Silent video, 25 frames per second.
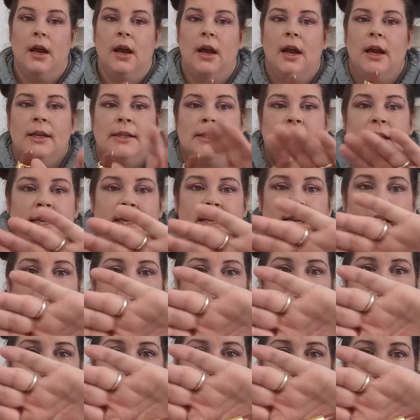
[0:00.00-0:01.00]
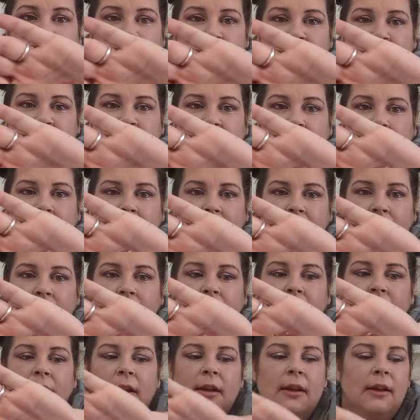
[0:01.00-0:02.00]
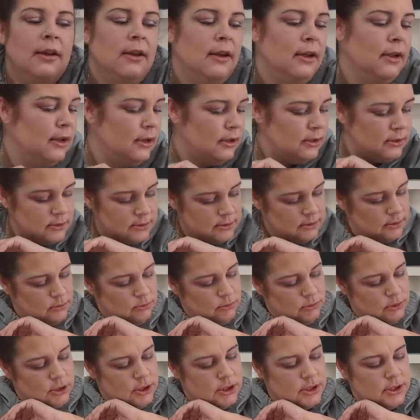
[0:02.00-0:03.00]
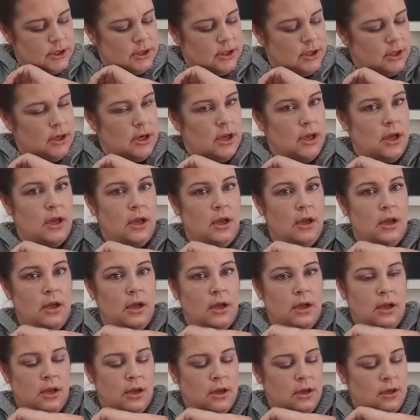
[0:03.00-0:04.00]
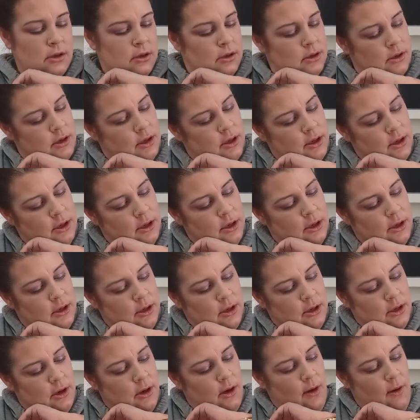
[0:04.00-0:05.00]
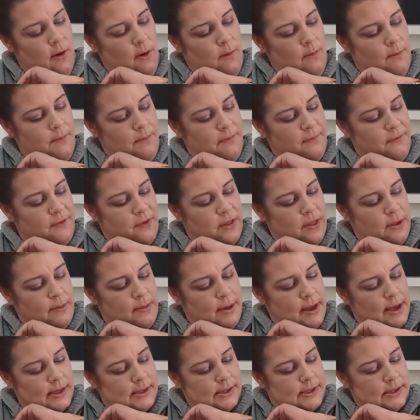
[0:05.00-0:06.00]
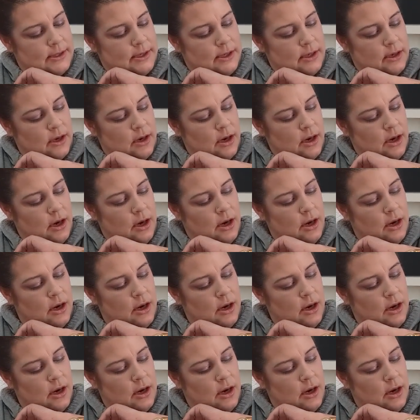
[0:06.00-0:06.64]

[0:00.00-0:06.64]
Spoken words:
It's a nice shade. So we're just gonna hope for the best here.